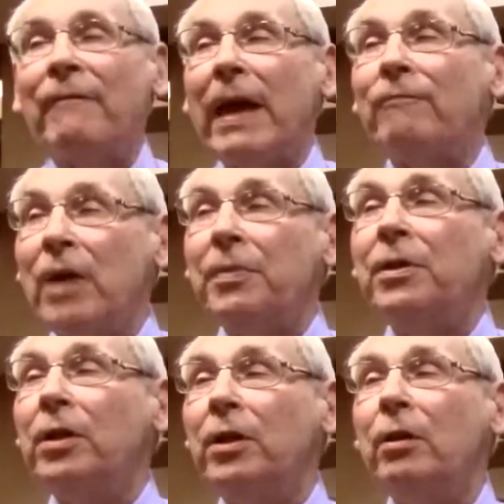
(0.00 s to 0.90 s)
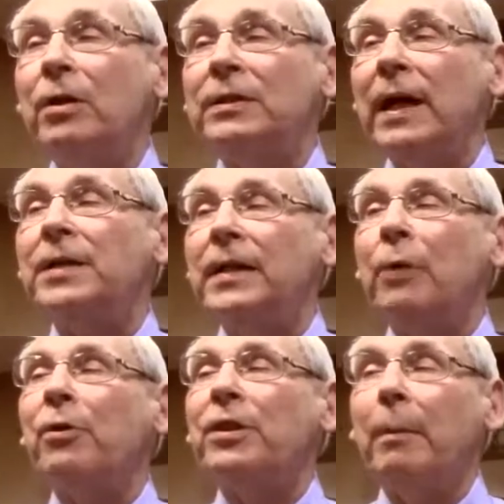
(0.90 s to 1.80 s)
They have nothing to do, as I said,
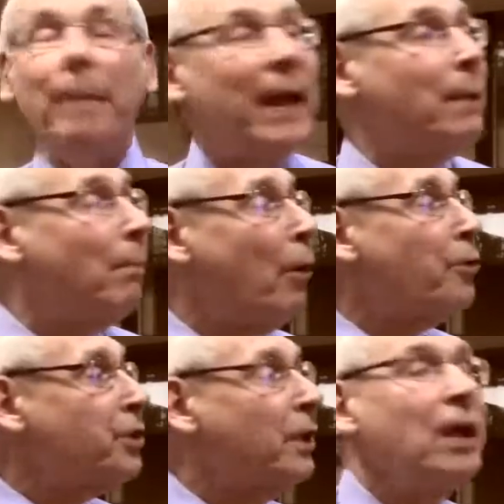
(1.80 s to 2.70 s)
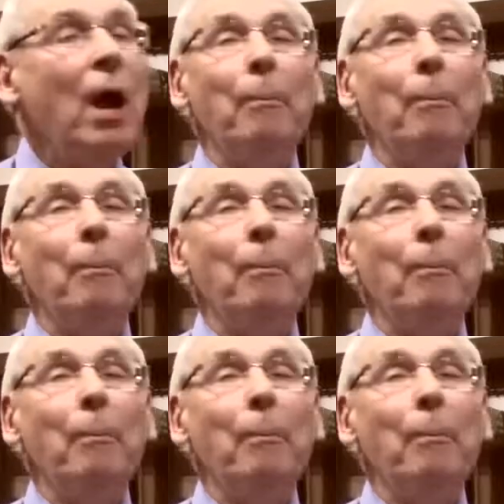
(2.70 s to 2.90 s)
with the main motion,